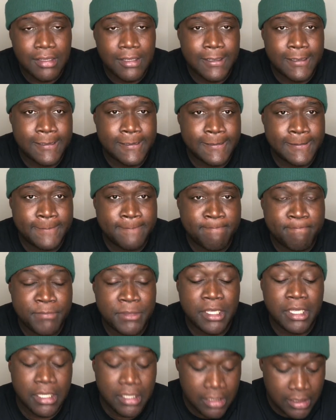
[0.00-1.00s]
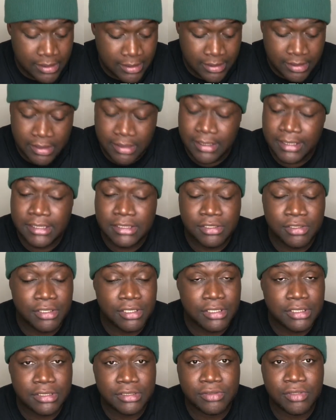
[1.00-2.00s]
The links are in
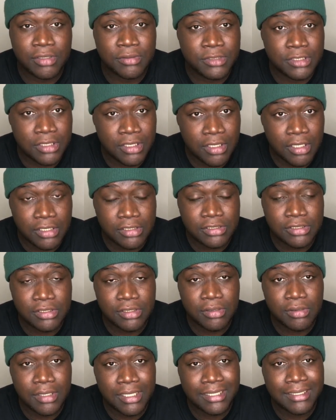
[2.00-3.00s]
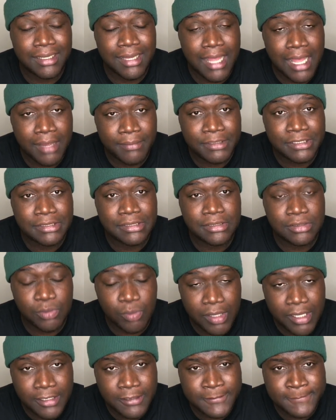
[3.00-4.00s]
the description. They're also in the comments as
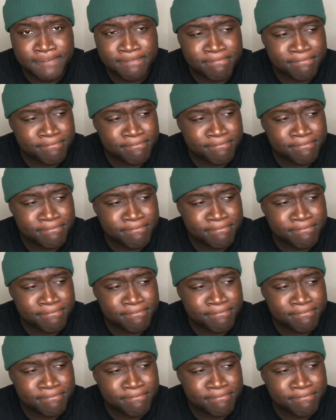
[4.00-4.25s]
well.